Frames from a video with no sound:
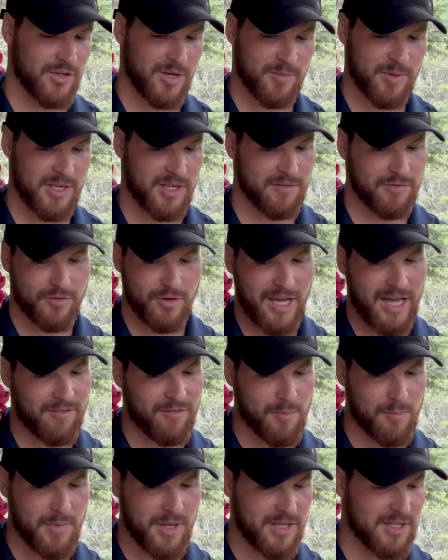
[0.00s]
I mean, if you have
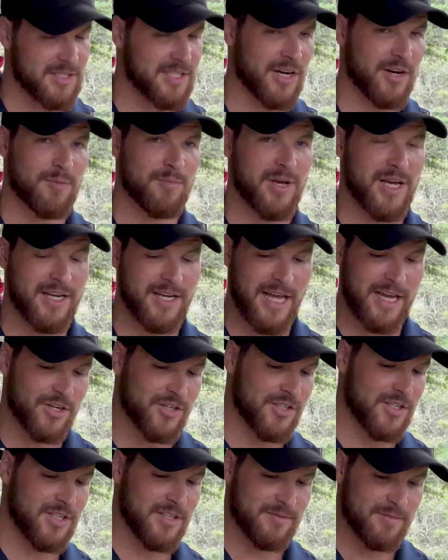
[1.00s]
a military man,
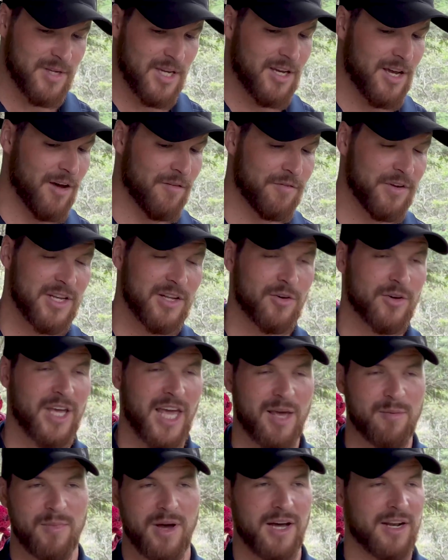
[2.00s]
actually, a video
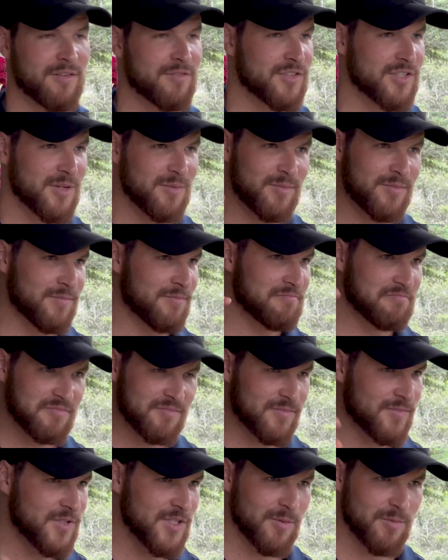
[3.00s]
came out of some
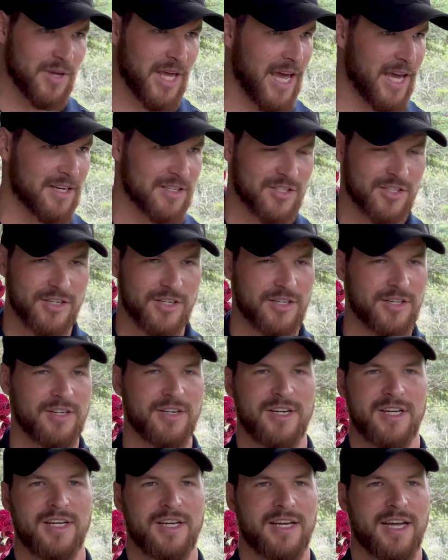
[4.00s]
gangster,
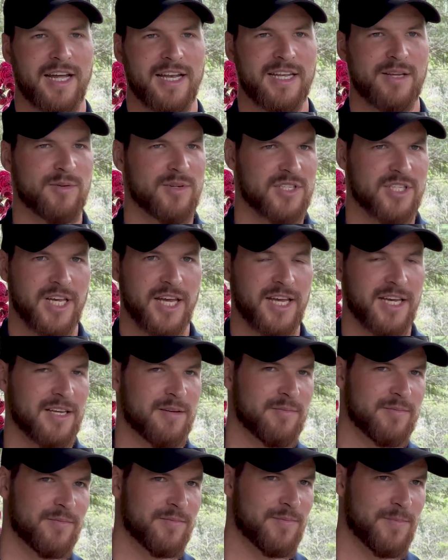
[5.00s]
and he was
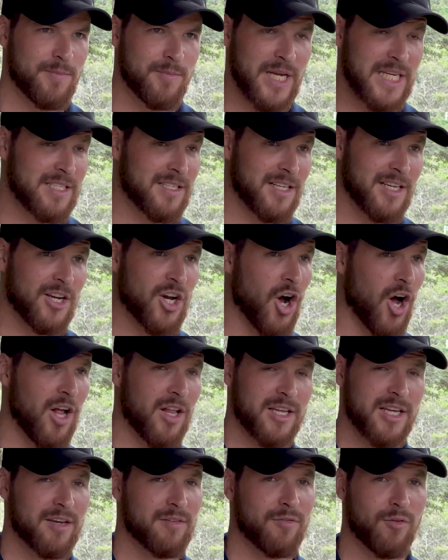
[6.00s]
saying, basically
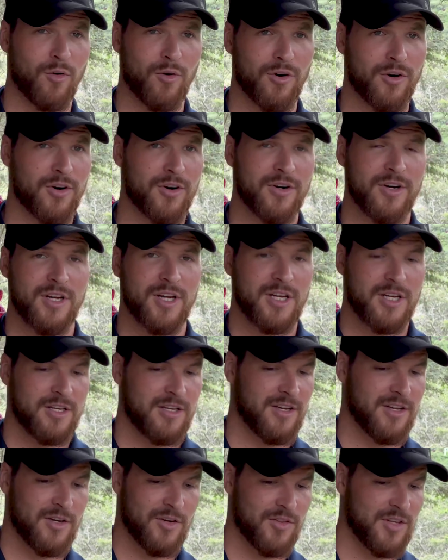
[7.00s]
calling for,
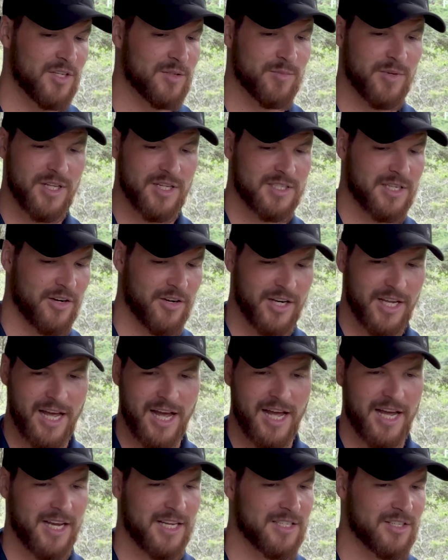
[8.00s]
these military
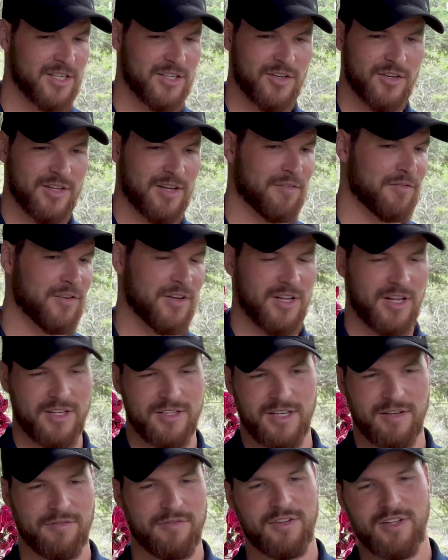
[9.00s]
guys. They feel
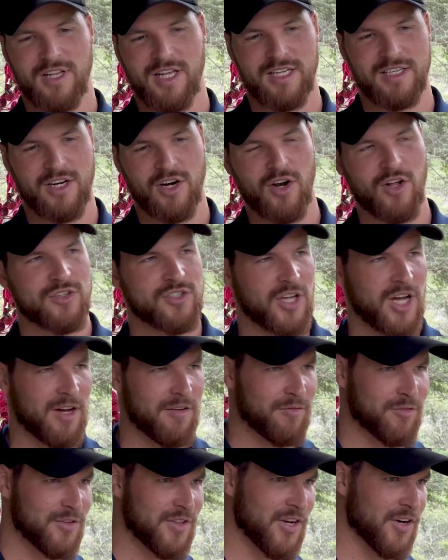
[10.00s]
like they're all
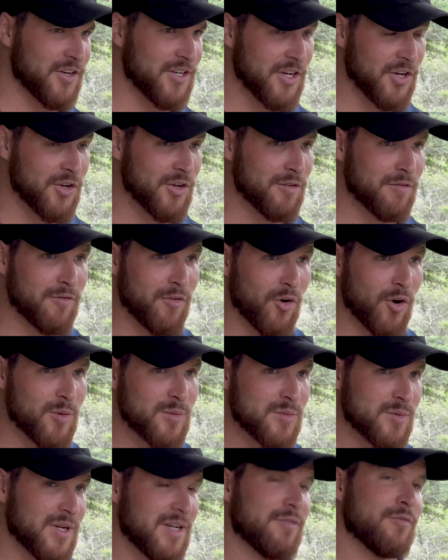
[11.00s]
tough when they're in their
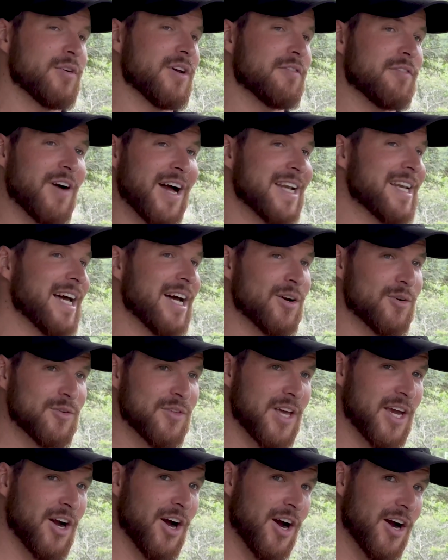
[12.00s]
uniforms, but if we find out who
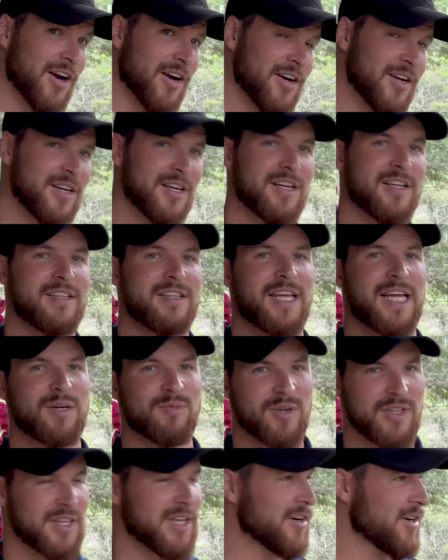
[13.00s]
they are, then
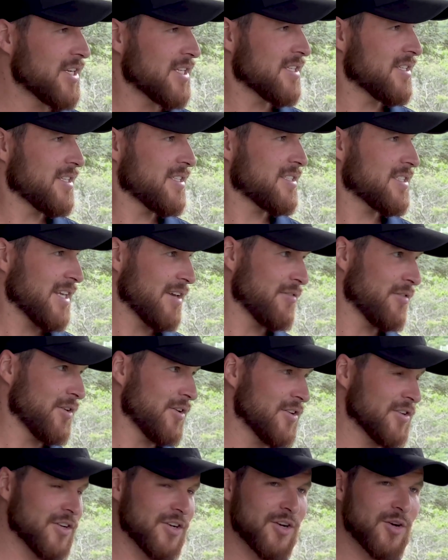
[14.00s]
when they're in
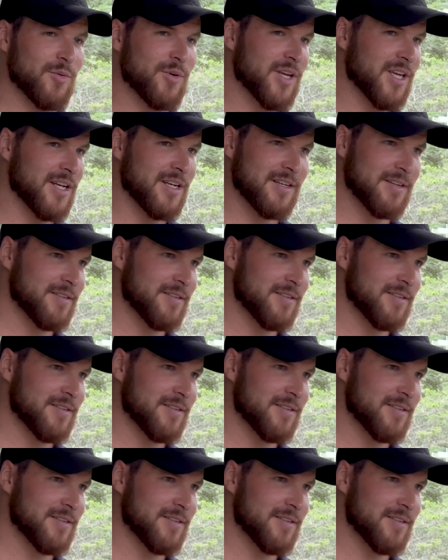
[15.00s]
civil, we can